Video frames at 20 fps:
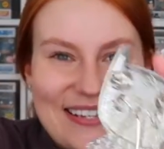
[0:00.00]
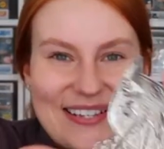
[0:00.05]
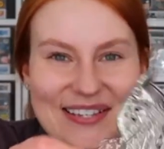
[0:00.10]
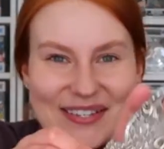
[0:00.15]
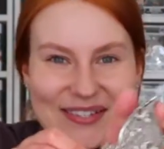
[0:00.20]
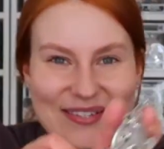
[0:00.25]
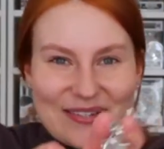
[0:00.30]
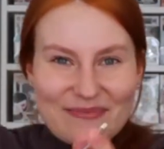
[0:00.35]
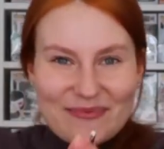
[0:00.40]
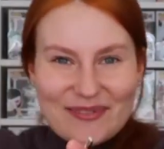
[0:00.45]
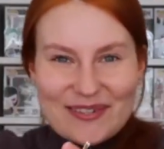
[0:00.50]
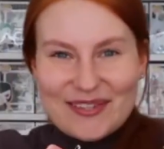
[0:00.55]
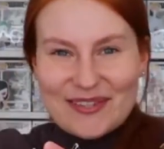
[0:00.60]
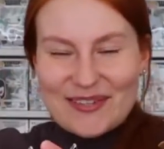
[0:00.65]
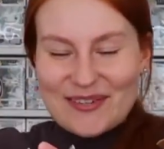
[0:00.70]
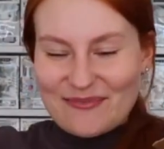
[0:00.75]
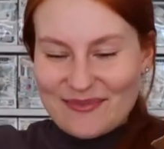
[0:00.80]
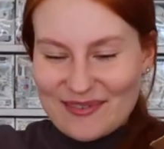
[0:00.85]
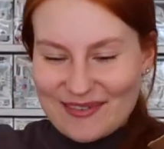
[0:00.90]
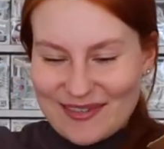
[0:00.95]
Super,
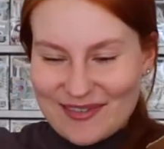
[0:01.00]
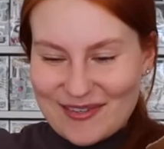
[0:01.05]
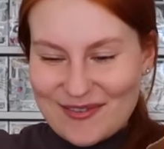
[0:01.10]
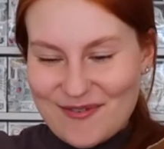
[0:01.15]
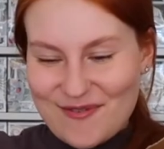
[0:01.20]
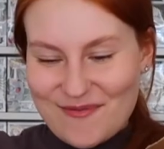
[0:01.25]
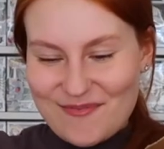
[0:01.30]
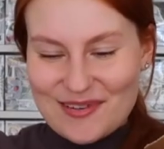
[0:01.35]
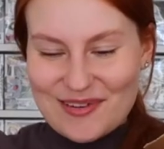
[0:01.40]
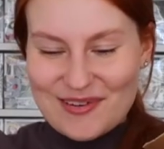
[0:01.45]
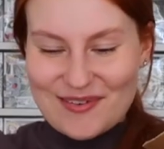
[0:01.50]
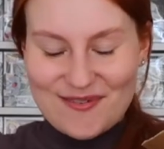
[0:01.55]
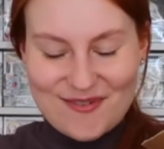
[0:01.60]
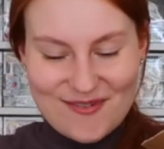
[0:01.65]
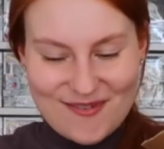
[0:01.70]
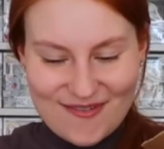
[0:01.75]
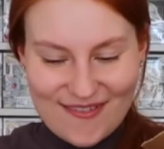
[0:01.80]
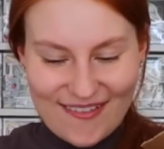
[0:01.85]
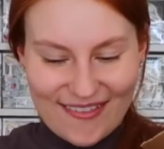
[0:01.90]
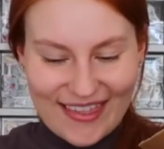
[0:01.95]
super, super
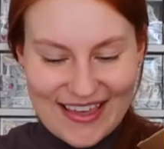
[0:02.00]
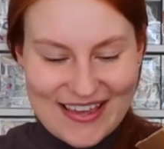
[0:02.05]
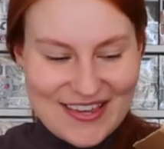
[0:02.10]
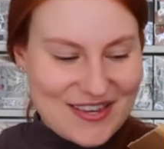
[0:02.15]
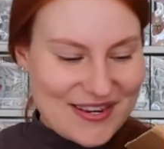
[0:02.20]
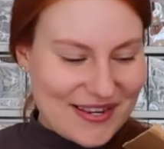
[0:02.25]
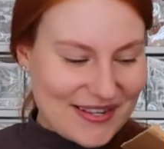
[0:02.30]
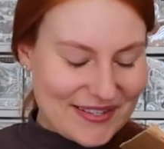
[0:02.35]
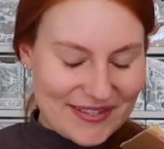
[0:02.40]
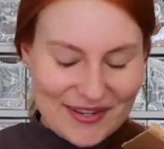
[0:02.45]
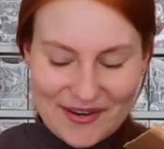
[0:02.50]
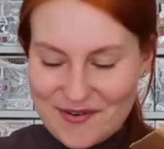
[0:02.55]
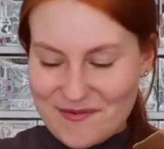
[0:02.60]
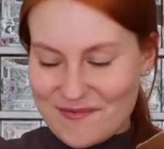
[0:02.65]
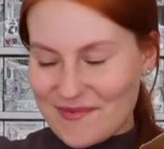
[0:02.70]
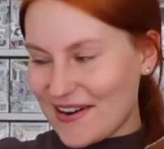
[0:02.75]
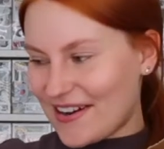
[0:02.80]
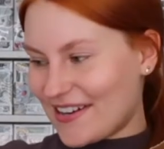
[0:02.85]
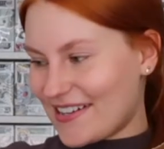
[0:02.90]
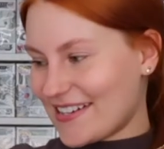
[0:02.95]
cool. Thank you so
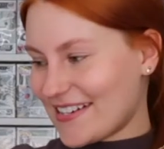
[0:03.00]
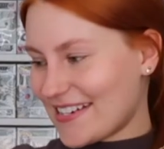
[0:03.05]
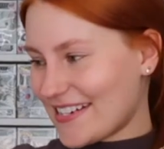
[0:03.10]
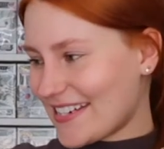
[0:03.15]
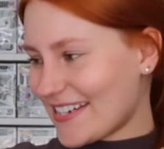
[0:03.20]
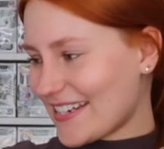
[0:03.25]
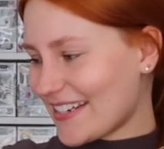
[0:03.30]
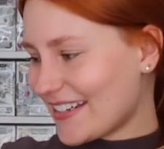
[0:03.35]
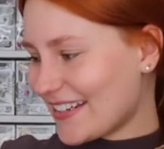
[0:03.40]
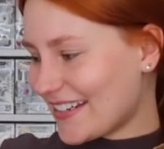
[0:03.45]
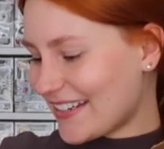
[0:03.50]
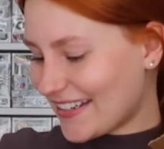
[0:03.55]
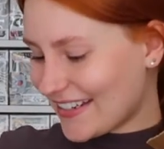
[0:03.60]
much.